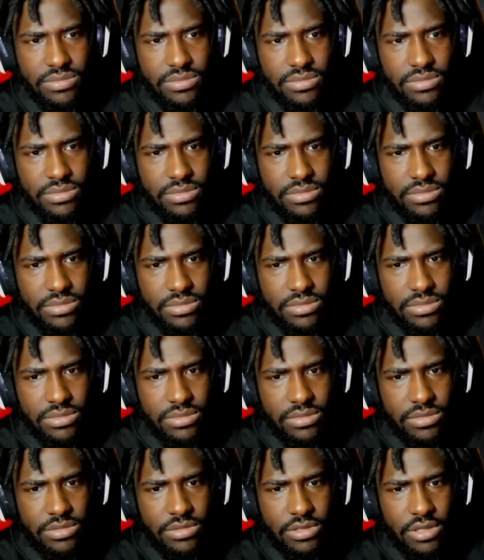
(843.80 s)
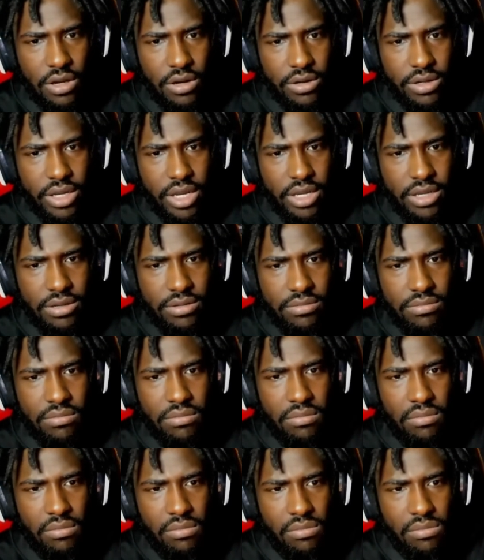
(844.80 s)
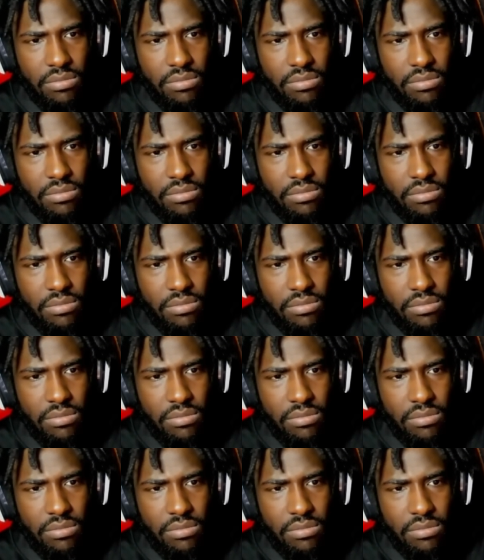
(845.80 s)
Job covering on the play,